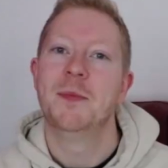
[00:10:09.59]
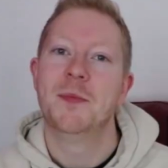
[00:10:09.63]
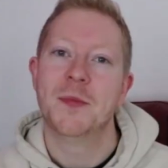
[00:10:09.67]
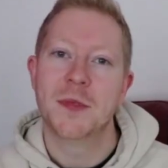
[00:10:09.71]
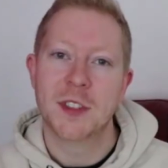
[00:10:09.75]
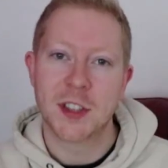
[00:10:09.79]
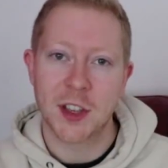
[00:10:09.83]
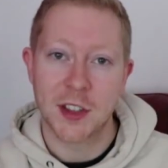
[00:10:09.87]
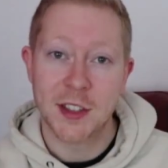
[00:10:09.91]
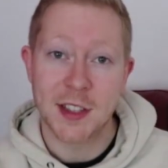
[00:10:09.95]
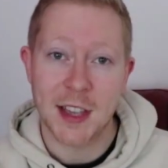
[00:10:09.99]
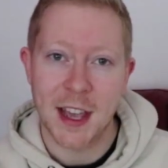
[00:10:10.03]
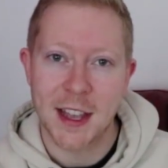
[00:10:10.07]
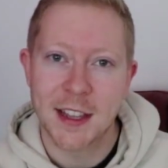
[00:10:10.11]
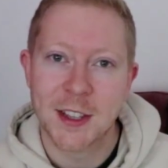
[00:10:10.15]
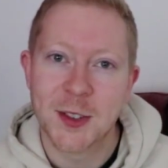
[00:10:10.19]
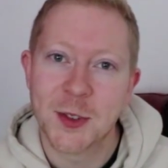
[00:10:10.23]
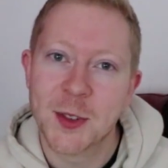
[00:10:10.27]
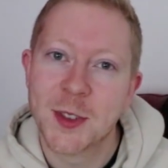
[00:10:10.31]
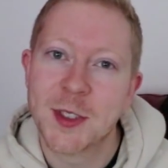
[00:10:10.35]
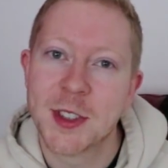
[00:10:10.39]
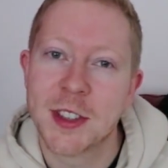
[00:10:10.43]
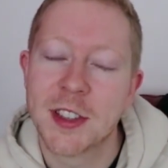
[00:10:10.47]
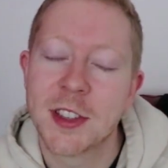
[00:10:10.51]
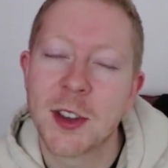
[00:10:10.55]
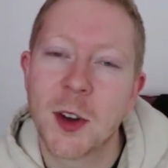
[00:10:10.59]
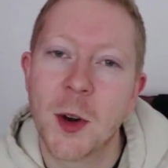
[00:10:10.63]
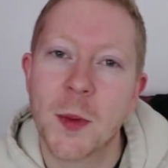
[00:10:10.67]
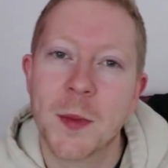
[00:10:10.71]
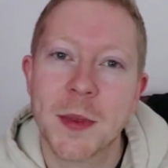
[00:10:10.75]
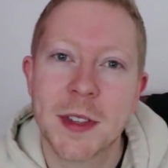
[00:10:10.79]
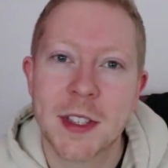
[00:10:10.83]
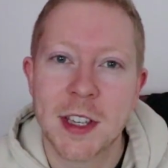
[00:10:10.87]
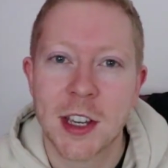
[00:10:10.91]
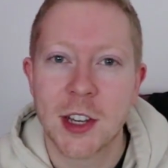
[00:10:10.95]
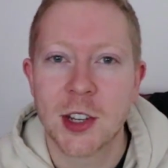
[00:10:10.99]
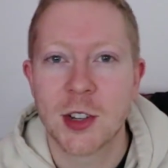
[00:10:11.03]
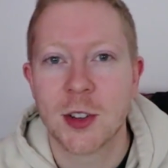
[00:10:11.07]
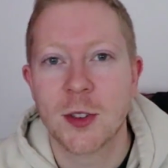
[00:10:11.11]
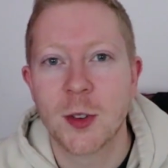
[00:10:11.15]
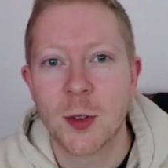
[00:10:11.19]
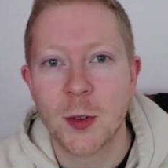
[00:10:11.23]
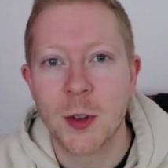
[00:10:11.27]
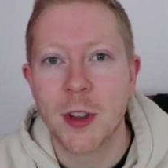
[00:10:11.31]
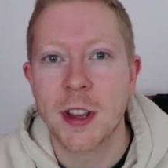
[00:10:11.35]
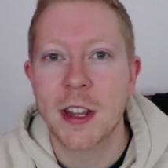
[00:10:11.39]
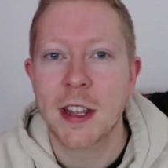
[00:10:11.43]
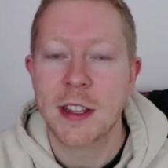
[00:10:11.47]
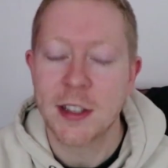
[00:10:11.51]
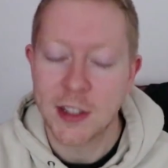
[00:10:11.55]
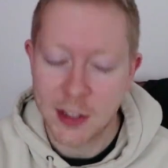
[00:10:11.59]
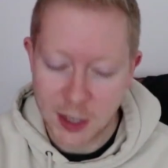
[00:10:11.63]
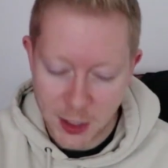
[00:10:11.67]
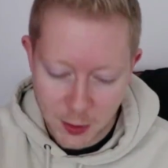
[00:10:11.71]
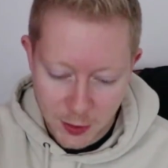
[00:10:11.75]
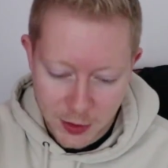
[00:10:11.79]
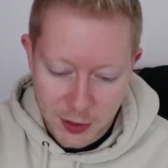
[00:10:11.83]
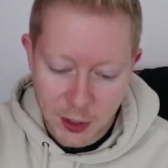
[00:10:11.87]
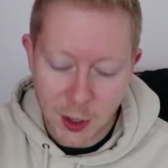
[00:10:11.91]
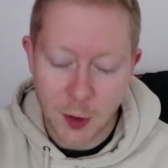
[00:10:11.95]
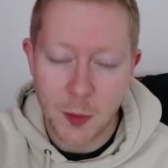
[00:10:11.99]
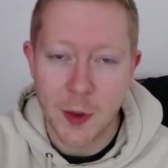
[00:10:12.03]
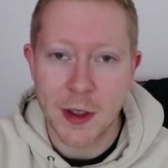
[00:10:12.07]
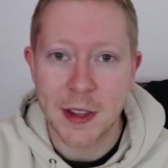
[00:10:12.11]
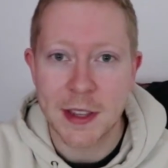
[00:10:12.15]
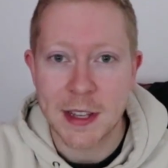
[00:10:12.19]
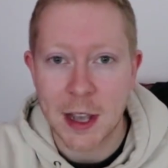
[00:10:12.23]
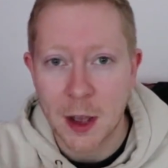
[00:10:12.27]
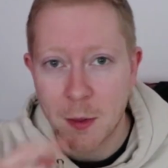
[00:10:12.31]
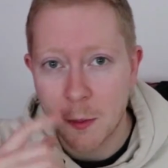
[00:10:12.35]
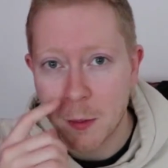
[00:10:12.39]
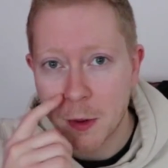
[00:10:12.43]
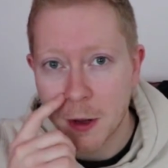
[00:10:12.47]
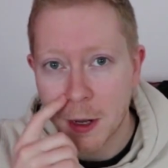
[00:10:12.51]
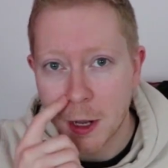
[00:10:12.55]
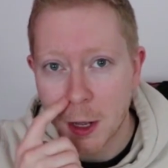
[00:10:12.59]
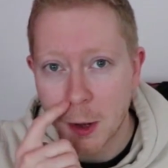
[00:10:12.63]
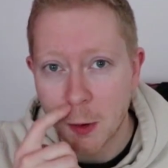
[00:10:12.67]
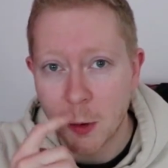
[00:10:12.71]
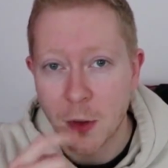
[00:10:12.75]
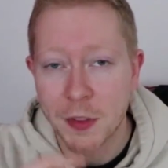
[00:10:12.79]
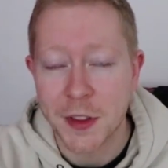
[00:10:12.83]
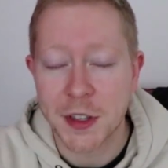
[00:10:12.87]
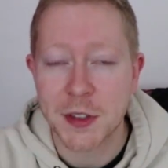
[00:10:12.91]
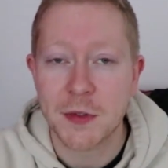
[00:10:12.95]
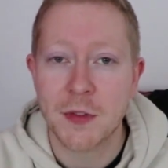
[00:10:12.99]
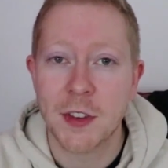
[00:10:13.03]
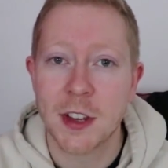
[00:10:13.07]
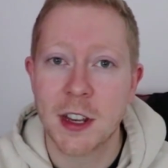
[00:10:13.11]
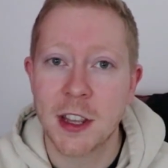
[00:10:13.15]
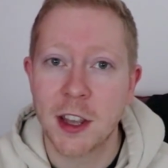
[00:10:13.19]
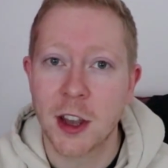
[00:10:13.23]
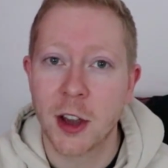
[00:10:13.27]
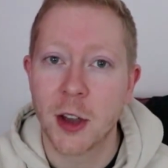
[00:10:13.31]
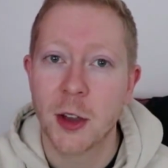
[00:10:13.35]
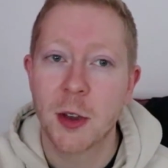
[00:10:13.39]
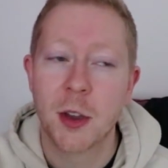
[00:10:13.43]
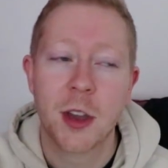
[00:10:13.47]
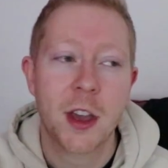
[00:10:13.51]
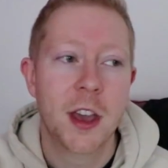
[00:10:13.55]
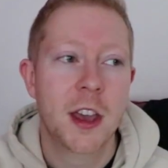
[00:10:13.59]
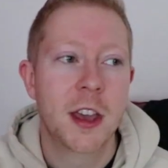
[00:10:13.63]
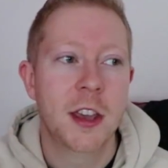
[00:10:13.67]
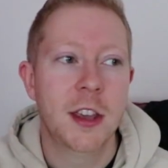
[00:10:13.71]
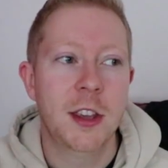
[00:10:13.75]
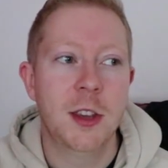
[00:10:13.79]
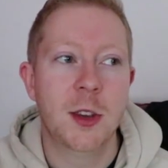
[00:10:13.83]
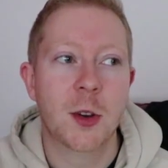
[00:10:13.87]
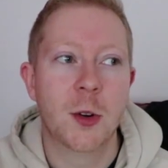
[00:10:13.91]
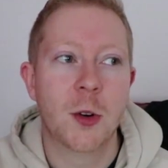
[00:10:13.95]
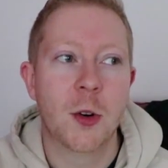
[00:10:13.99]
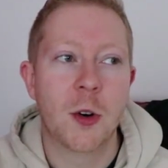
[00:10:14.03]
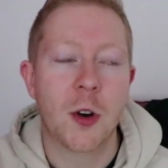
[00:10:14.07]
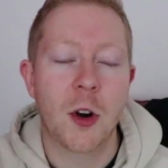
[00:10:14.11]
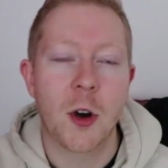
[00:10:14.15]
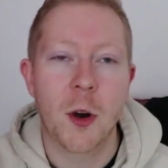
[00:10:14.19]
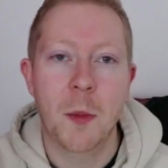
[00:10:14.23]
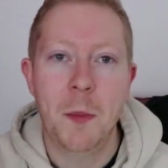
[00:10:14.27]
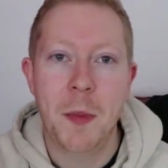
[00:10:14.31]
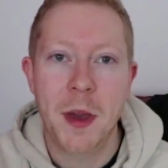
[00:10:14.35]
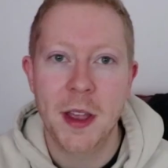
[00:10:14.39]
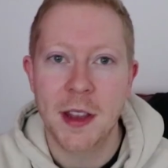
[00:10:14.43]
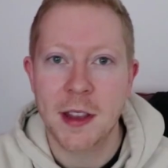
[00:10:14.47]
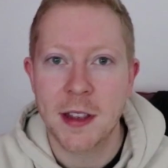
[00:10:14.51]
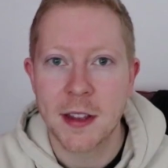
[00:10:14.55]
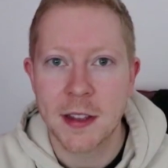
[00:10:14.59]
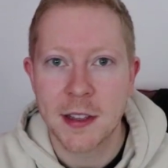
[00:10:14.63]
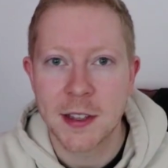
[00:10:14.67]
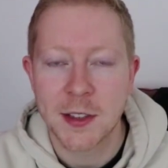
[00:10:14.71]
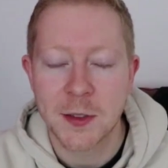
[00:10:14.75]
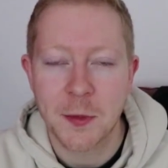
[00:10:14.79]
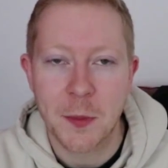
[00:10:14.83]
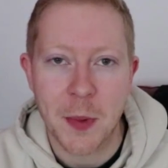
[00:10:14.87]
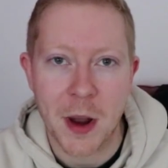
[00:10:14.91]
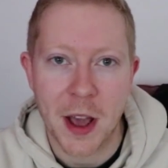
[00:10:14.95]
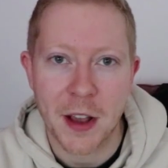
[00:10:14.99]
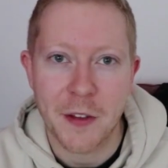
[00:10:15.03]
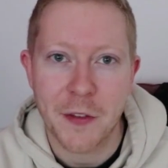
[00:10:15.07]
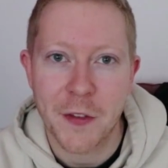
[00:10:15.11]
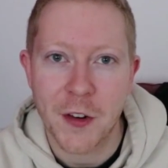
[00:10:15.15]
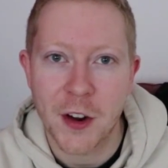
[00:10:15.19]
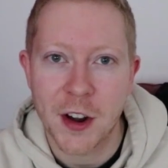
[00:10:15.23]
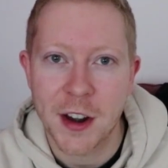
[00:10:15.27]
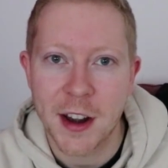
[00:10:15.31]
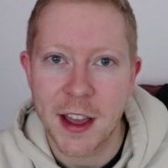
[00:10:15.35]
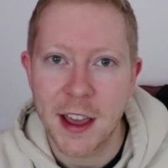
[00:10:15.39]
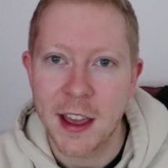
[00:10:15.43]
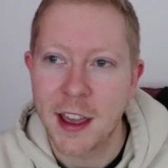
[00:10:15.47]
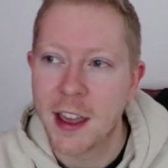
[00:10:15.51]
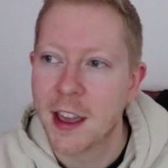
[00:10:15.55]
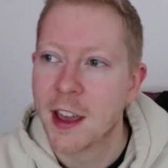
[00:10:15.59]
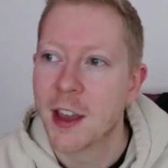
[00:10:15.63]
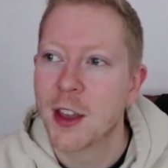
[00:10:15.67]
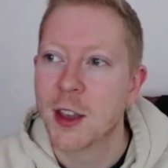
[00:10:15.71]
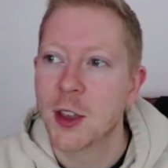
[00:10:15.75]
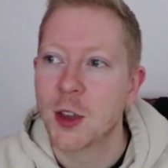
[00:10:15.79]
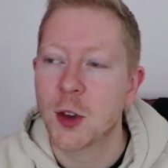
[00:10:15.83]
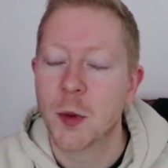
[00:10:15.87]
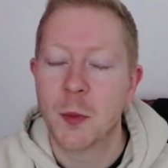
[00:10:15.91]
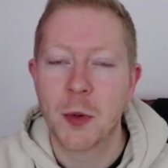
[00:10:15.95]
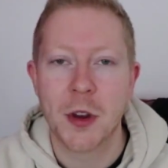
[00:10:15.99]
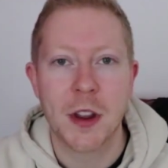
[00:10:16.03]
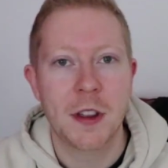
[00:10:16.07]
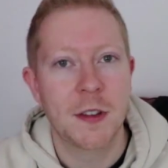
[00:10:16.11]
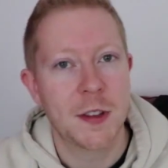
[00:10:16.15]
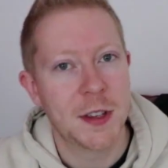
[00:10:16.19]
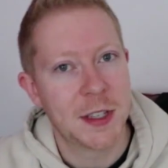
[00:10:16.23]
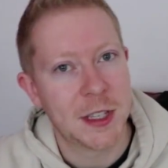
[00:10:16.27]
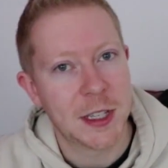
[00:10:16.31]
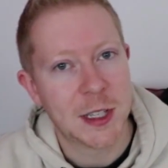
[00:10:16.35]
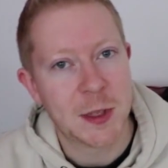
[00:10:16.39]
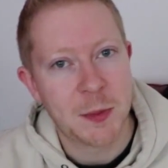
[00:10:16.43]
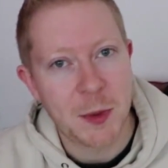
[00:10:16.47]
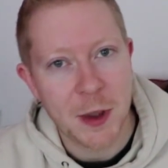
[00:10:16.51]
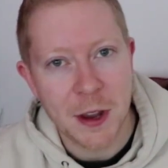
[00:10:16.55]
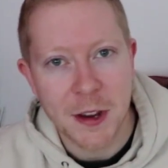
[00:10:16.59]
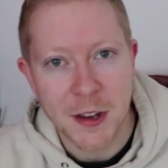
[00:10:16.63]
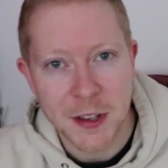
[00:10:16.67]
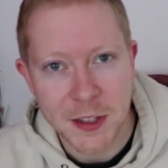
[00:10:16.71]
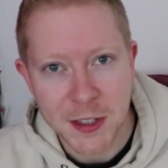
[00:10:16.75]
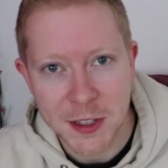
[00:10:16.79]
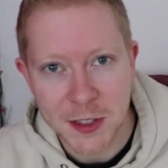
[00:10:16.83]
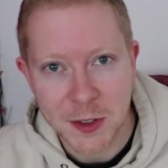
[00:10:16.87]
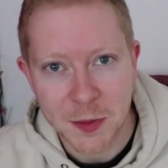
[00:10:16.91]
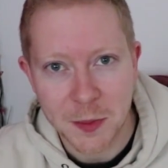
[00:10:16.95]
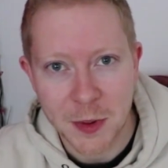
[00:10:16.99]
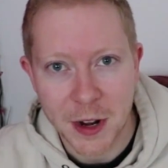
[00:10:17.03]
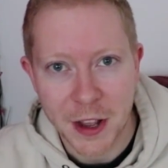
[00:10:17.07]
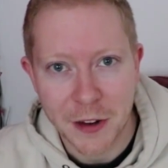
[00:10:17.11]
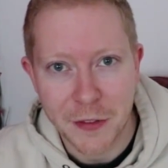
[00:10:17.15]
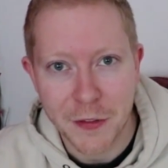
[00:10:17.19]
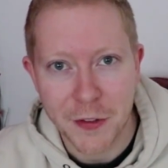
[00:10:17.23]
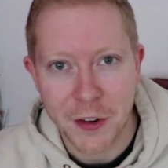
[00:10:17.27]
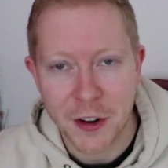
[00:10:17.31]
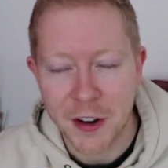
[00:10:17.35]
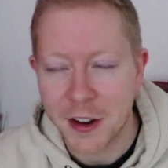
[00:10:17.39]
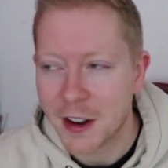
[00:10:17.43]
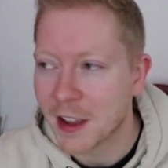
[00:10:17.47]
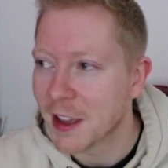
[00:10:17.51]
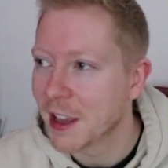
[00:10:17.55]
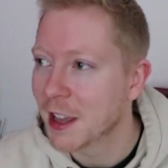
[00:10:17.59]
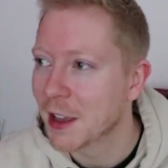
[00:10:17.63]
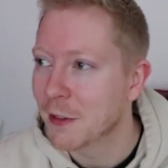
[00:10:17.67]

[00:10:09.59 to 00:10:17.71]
So to enter into this competition, all you need to do is comment down below on this video your opinions of Black Friday, your previous experiences of Black Friday.